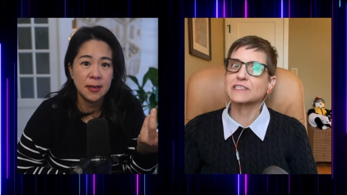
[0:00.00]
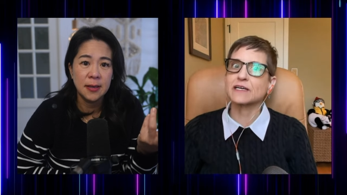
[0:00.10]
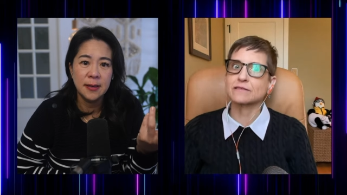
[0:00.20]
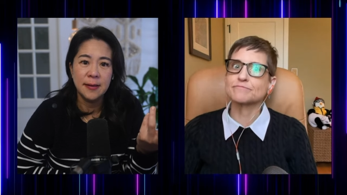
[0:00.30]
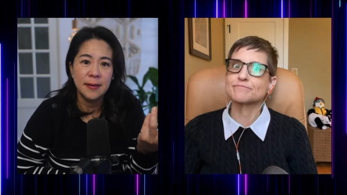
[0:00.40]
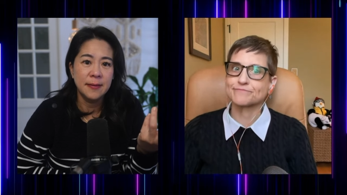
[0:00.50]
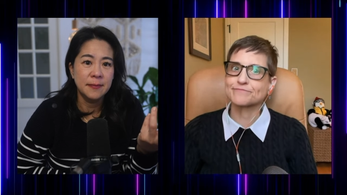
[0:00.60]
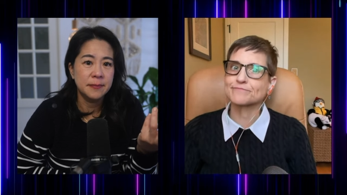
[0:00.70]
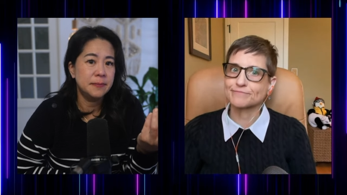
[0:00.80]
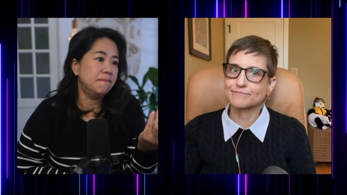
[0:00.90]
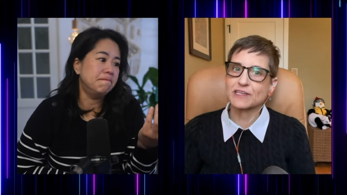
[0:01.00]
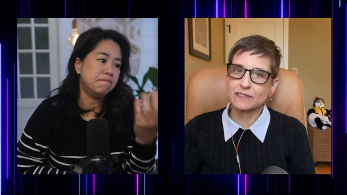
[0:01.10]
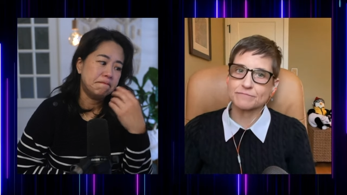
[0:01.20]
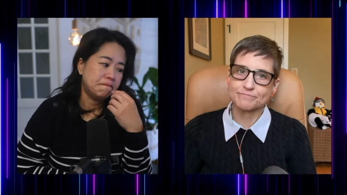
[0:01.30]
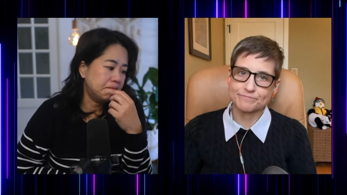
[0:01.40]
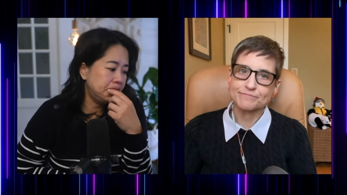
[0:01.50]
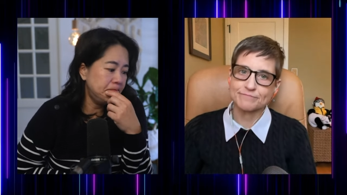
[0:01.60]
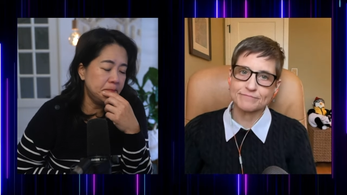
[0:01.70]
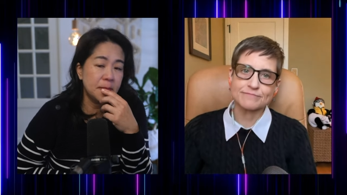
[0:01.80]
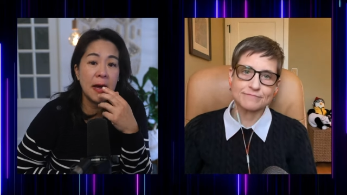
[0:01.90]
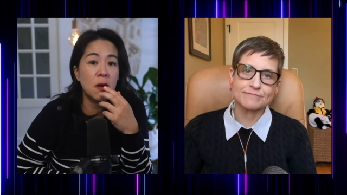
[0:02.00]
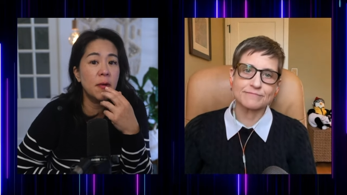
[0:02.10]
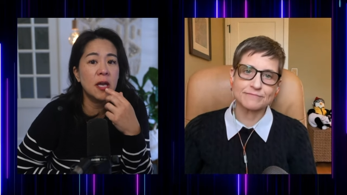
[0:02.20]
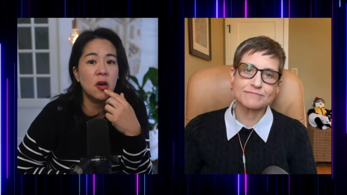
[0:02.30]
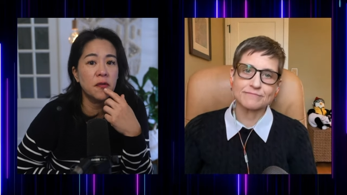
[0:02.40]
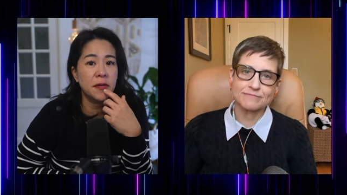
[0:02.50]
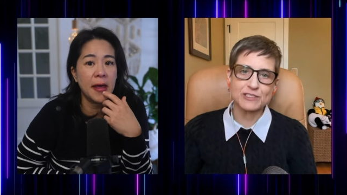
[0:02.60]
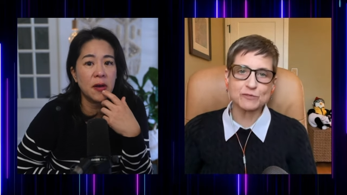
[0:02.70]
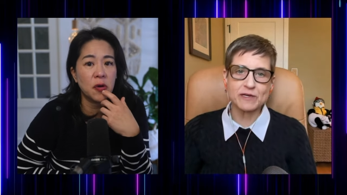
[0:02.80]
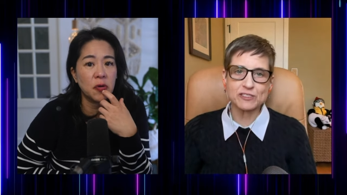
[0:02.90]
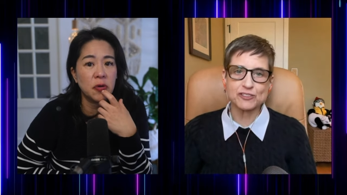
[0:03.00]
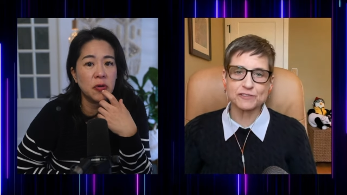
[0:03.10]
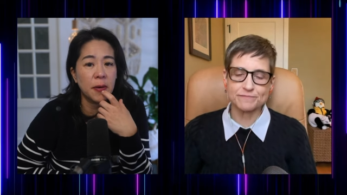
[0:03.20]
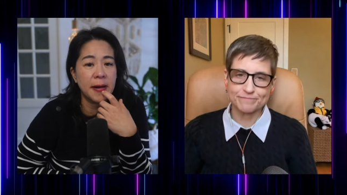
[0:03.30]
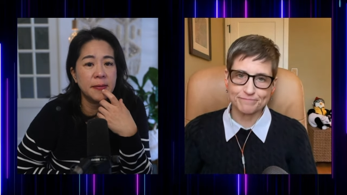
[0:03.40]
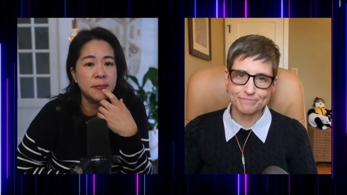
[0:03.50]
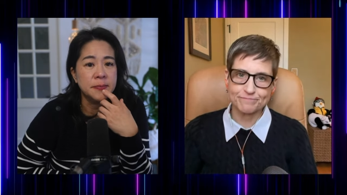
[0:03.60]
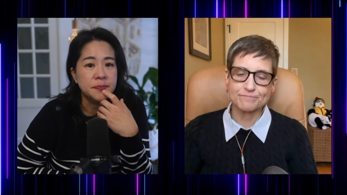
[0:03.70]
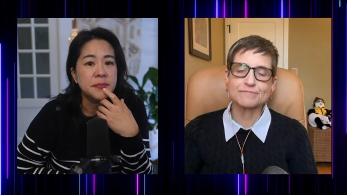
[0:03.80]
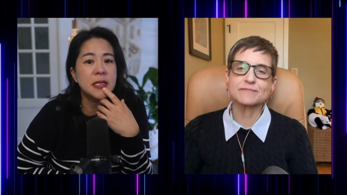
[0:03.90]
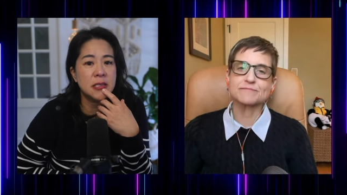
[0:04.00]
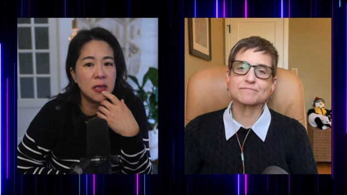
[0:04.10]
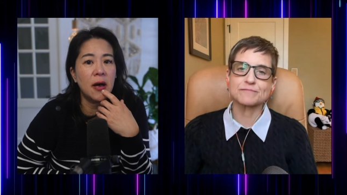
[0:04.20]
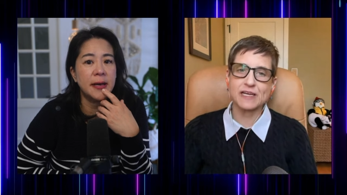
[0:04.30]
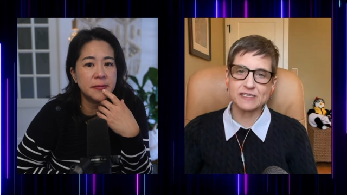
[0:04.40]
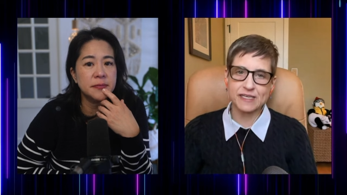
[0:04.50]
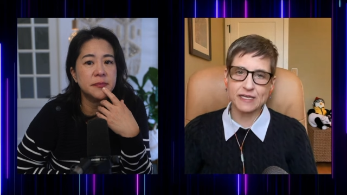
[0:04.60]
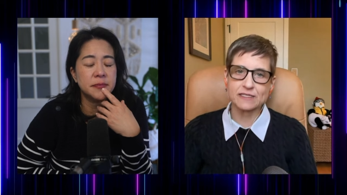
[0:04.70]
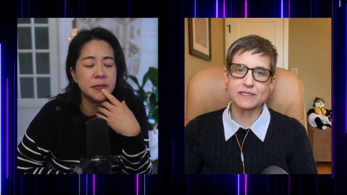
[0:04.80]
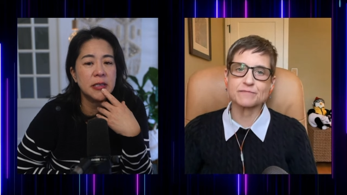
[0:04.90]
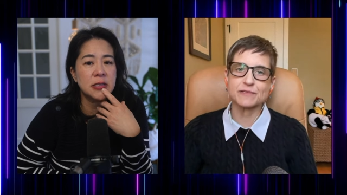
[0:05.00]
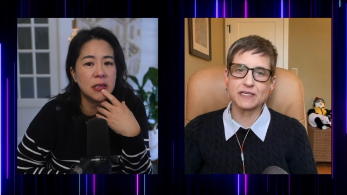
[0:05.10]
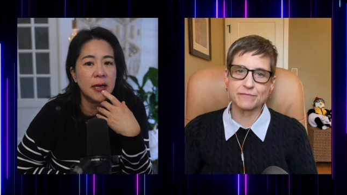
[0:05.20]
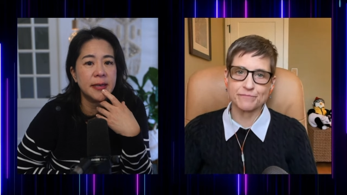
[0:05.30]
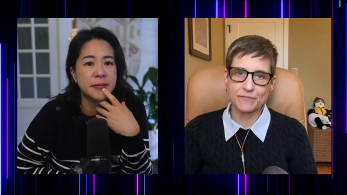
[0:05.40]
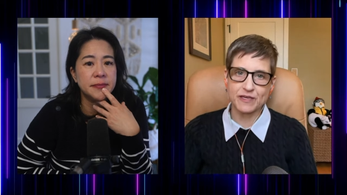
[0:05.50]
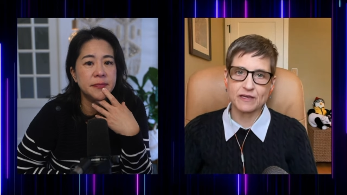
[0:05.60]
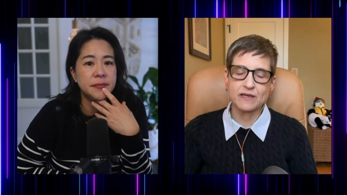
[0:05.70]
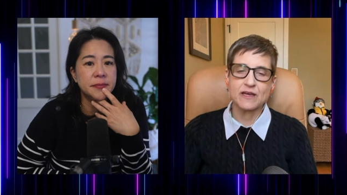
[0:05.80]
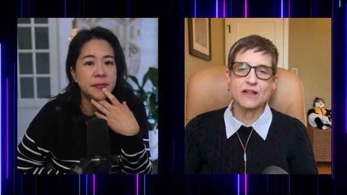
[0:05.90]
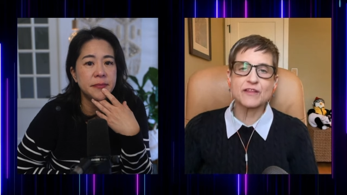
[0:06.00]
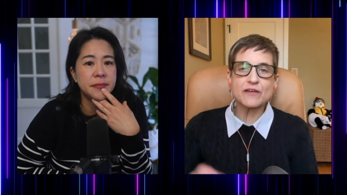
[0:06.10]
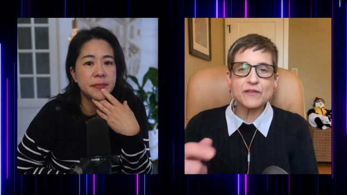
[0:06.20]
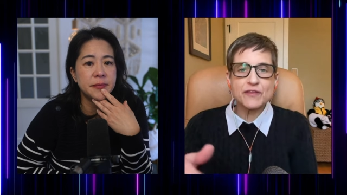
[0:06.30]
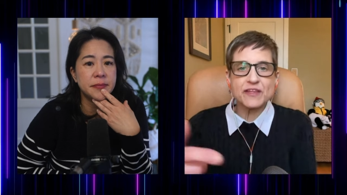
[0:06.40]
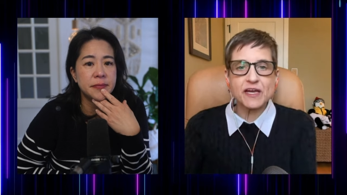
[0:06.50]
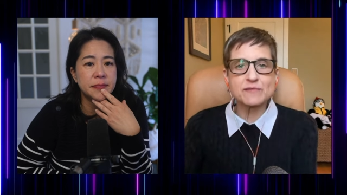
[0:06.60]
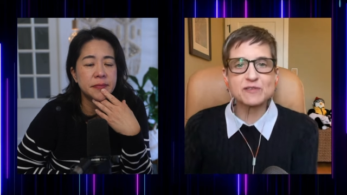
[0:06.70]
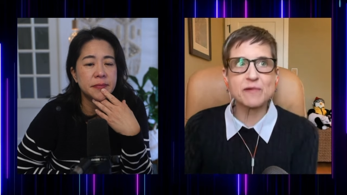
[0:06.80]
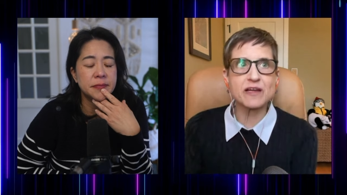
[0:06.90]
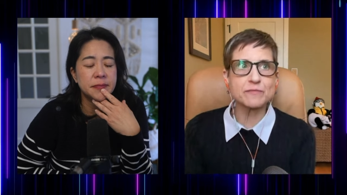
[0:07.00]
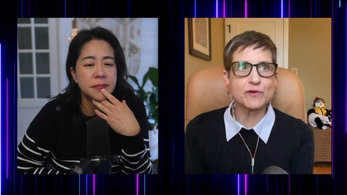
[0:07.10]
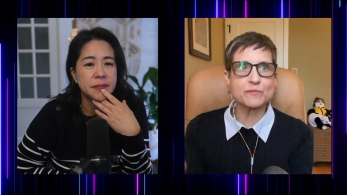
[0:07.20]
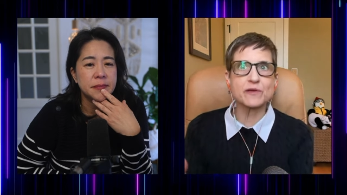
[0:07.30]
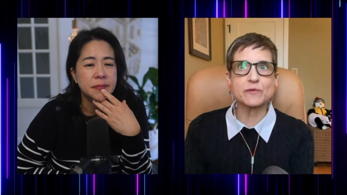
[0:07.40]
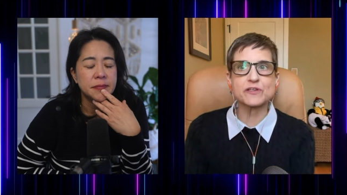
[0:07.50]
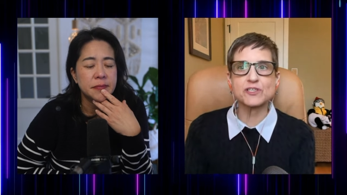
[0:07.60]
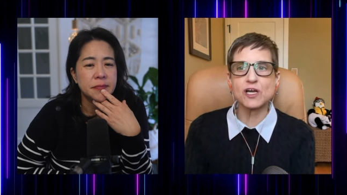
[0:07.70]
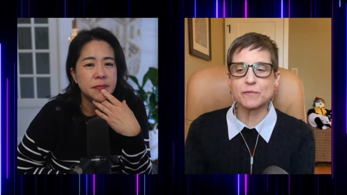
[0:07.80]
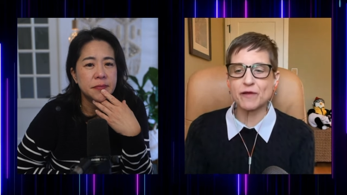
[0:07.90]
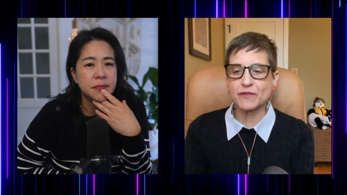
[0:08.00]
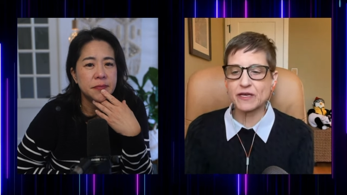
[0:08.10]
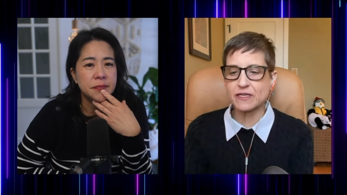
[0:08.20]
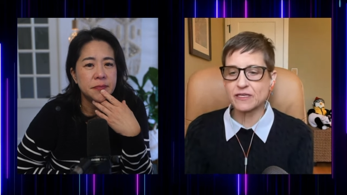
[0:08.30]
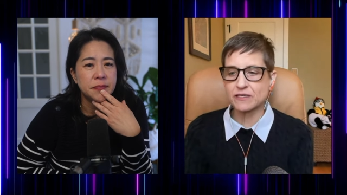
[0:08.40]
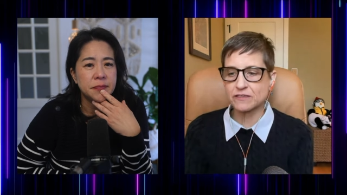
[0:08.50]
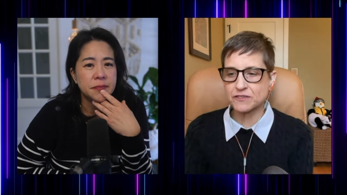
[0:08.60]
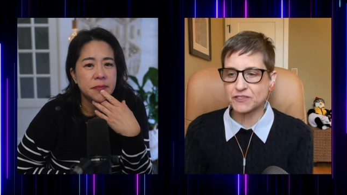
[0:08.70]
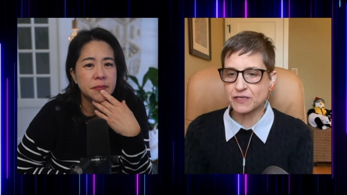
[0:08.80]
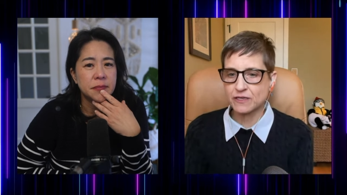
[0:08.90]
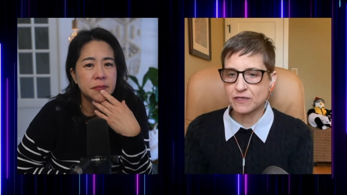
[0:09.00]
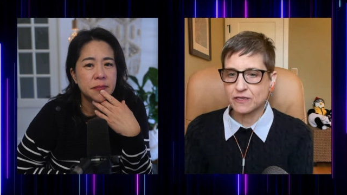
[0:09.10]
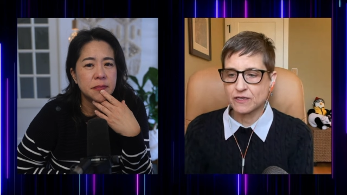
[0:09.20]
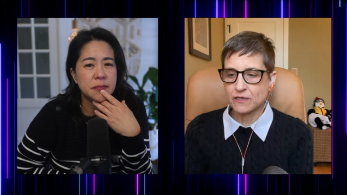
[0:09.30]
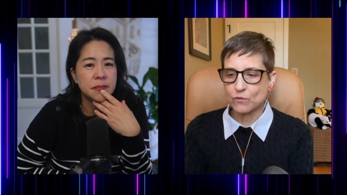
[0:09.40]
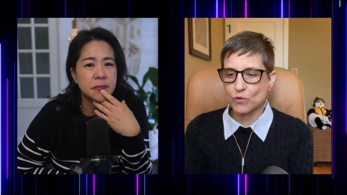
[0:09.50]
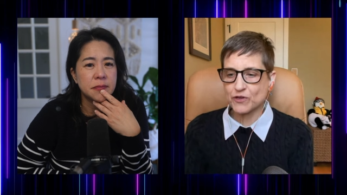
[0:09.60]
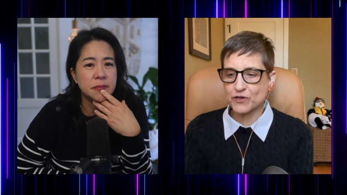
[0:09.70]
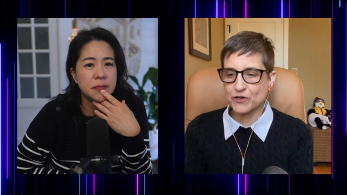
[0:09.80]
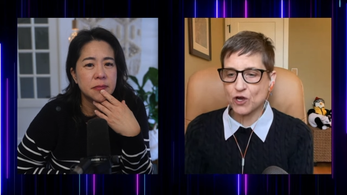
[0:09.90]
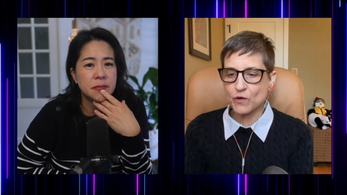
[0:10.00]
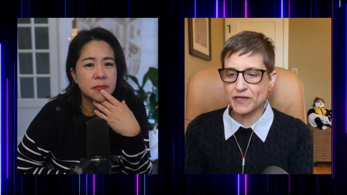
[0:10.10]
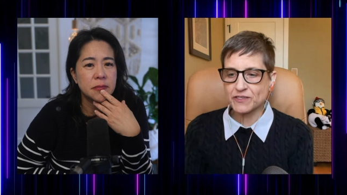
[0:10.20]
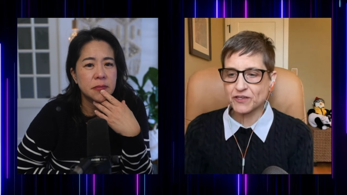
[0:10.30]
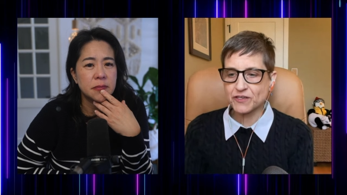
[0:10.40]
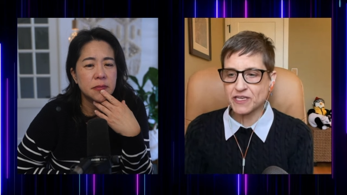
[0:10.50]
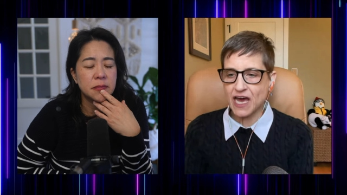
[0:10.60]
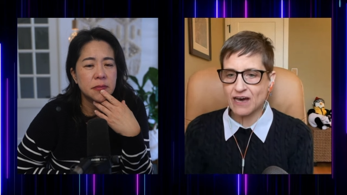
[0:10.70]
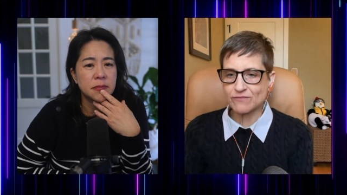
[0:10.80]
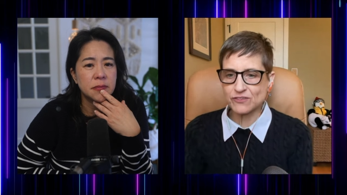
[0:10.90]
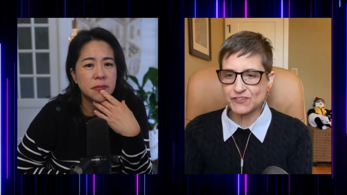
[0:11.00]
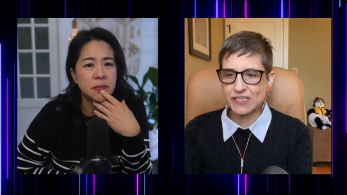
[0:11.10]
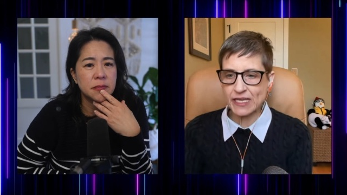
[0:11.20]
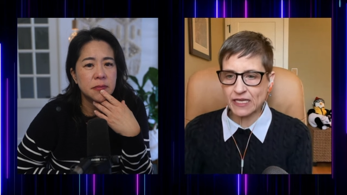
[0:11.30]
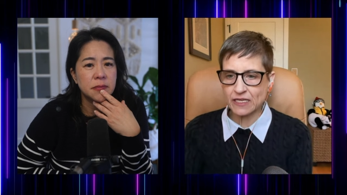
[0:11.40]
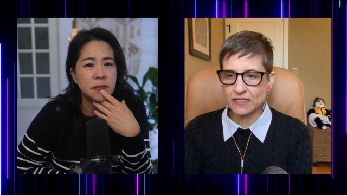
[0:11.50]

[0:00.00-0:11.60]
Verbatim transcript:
Speaker 1: Yeah. Yeah. How do I get over that hurdle, right? It's a lot. Exactly. It's yeah. a lot.
Speaker 2: Yeah. The other thing that comes to mind with me when you're talking about that is when you're going into a novel setting,